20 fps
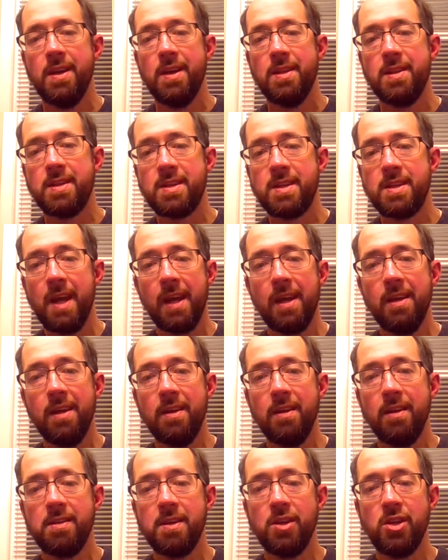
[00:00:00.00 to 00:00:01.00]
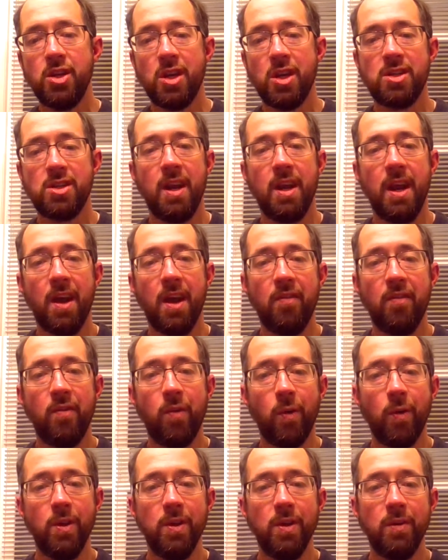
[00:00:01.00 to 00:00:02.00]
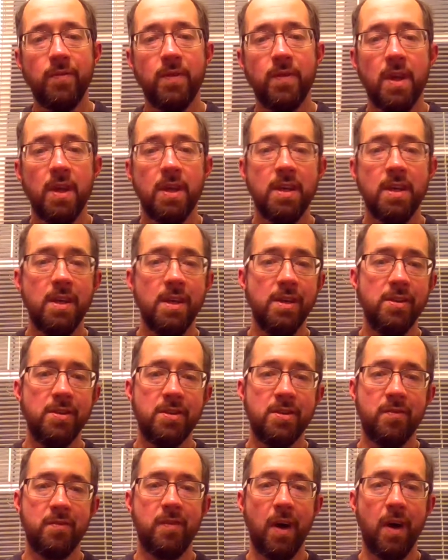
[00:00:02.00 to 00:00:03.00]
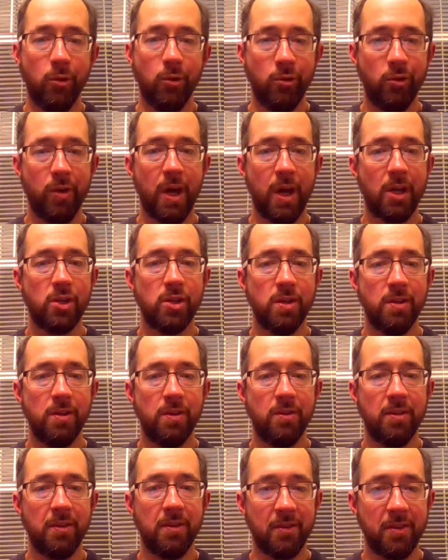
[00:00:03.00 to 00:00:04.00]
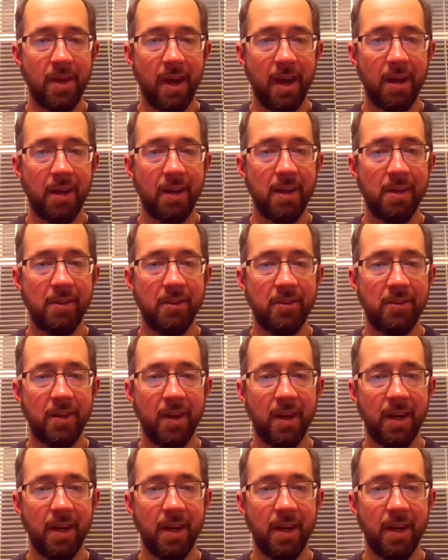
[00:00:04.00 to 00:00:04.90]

The second suggestion I have for you is to follow directions. It's not as